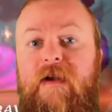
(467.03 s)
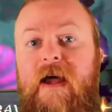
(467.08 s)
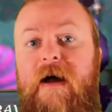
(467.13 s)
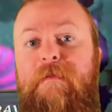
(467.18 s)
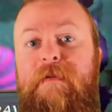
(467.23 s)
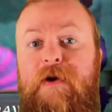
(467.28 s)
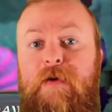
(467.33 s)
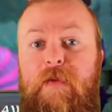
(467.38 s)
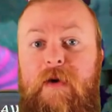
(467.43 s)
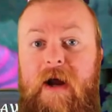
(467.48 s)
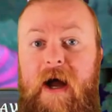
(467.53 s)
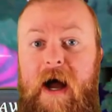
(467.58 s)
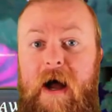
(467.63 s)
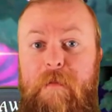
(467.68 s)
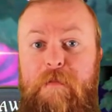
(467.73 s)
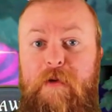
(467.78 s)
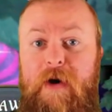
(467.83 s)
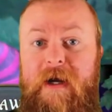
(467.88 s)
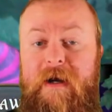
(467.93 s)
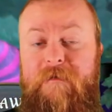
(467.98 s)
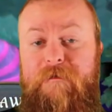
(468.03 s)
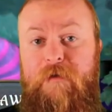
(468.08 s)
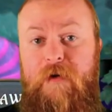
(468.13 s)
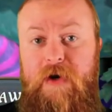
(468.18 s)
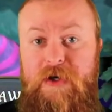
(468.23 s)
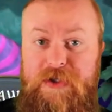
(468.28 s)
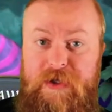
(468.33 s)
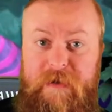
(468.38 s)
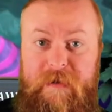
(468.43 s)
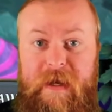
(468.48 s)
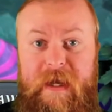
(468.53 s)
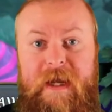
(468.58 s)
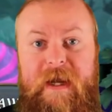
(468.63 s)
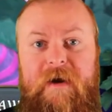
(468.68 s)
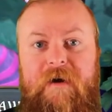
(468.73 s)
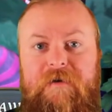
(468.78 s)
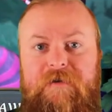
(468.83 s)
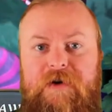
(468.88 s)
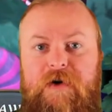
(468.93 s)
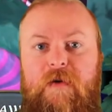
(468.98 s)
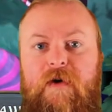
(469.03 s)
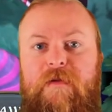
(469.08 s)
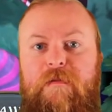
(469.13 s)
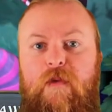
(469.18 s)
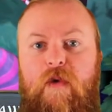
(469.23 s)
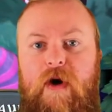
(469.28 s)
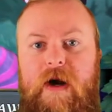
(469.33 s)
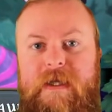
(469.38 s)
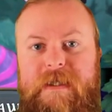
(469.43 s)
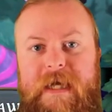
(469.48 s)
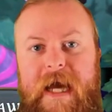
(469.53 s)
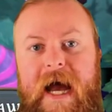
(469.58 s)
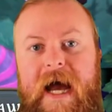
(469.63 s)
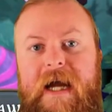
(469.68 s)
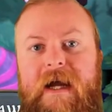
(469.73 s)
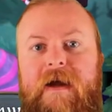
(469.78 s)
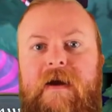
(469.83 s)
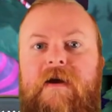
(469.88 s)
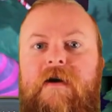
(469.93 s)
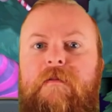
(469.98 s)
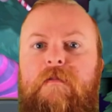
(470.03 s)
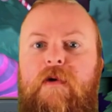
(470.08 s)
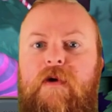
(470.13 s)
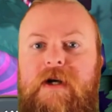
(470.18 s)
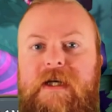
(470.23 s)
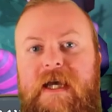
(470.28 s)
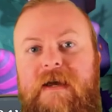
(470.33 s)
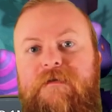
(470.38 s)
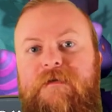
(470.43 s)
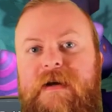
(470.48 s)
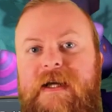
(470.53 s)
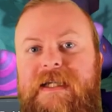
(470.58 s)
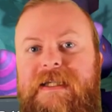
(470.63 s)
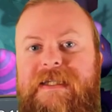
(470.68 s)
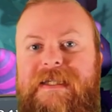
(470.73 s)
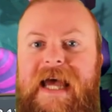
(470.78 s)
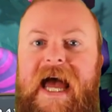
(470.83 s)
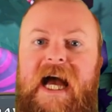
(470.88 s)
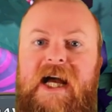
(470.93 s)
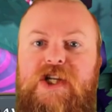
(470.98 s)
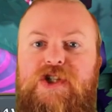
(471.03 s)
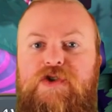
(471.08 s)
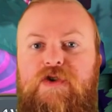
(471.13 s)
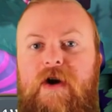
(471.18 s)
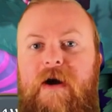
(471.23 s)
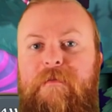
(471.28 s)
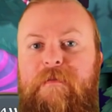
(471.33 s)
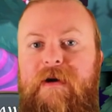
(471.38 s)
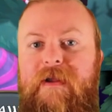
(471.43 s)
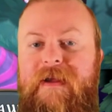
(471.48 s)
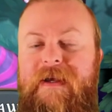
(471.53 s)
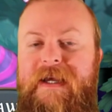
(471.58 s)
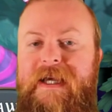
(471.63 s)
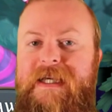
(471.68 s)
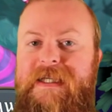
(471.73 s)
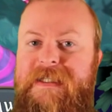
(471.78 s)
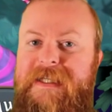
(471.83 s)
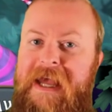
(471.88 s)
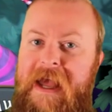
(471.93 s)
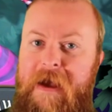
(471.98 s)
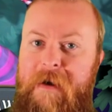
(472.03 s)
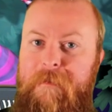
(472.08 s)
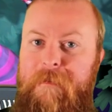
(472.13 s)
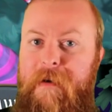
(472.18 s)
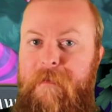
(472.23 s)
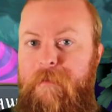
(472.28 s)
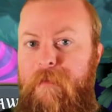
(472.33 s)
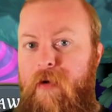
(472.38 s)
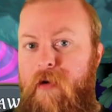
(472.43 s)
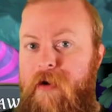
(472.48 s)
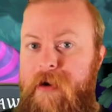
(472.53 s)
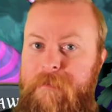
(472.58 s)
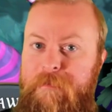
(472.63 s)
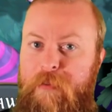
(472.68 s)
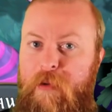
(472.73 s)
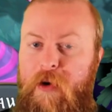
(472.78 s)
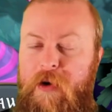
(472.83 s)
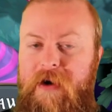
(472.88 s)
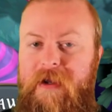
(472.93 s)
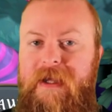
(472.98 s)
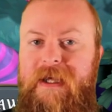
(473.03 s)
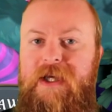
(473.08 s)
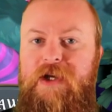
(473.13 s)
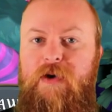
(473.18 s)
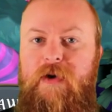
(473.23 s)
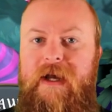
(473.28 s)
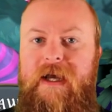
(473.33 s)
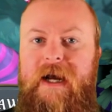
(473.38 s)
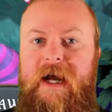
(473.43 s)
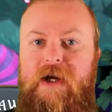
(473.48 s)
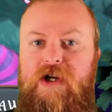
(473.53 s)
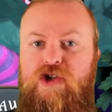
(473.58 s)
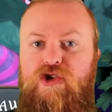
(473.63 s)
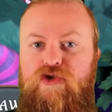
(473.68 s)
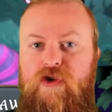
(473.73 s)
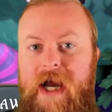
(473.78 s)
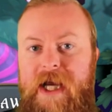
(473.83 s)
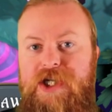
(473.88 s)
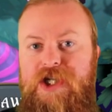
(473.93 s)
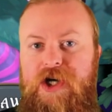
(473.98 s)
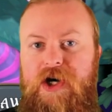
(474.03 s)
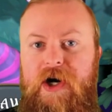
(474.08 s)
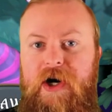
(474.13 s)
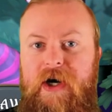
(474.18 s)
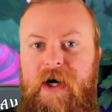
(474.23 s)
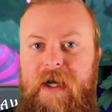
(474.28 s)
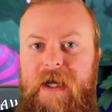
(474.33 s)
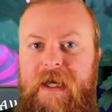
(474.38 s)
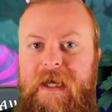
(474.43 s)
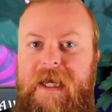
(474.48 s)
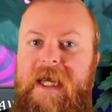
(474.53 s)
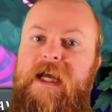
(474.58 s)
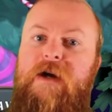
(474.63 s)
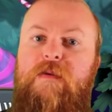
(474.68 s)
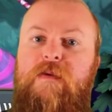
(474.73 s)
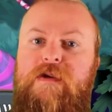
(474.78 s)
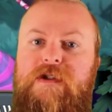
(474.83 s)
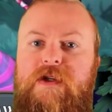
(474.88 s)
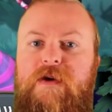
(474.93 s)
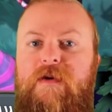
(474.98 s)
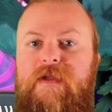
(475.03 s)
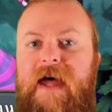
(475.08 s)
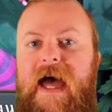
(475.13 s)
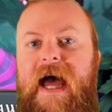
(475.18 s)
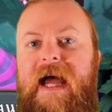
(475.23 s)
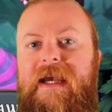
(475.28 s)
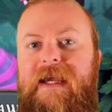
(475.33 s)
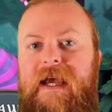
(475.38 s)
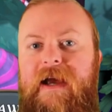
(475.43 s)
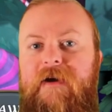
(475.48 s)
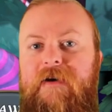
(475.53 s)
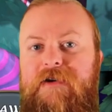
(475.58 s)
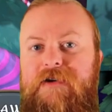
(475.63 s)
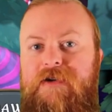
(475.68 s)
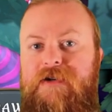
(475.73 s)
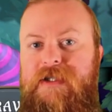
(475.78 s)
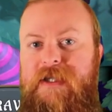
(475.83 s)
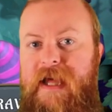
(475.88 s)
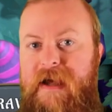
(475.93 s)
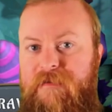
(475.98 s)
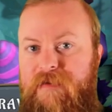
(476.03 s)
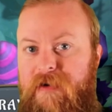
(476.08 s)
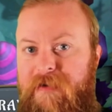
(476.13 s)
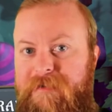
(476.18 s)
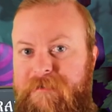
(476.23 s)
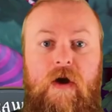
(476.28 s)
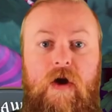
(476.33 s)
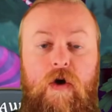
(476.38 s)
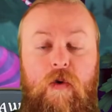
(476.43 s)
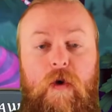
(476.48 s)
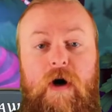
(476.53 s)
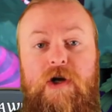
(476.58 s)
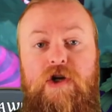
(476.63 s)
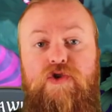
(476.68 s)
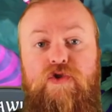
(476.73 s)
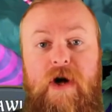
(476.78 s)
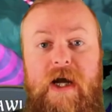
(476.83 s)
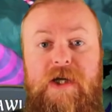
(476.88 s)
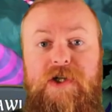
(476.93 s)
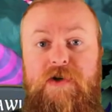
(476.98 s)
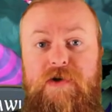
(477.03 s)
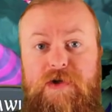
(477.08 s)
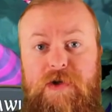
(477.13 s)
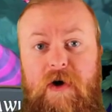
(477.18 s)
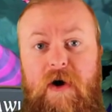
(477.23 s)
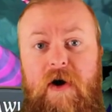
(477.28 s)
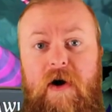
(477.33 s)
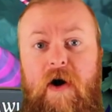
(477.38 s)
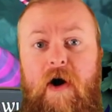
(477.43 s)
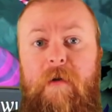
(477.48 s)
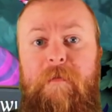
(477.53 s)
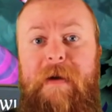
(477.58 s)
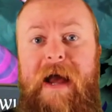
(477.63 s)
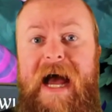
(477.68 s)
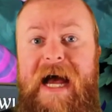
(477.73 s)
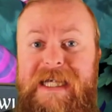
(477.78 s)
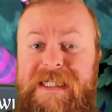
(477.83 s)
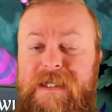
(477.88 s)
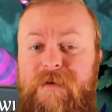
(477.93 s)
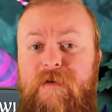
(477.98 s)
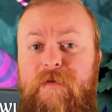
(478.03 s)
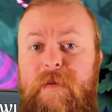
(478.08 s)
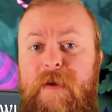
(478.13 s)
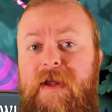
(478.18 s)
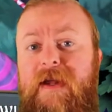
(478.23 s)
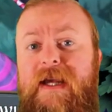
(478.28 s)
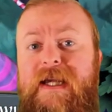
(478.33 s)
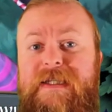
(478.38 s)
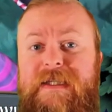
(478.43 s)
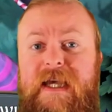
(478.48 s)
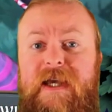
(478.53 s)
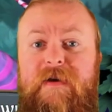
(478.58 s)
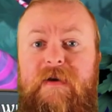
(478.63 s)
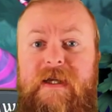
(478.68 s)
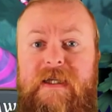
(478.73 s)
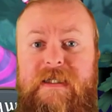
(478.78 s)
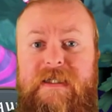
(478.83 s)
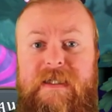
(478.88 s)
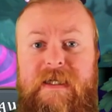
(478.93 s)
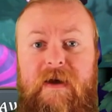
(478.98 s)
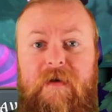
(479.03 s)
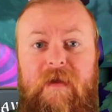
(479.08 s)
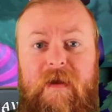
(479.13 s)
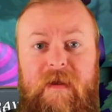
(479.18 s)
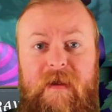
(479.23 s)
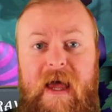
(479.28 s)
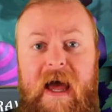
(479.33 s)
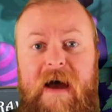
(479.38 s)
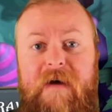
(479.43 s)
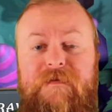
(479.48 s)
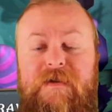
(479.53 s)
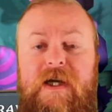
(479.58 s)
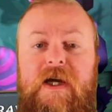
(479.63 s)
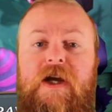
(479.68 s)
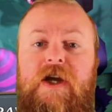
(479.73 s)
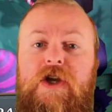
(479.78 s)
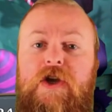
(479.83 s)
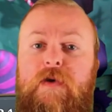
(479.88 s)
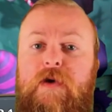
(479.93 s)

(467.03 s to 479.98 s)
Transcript: up into an upgraded version of that character with more attack, more defense, extra abilities, but more importantly, you'll get a treasure equal to that character's level. What treasures are passive abilities that you can see on the left. You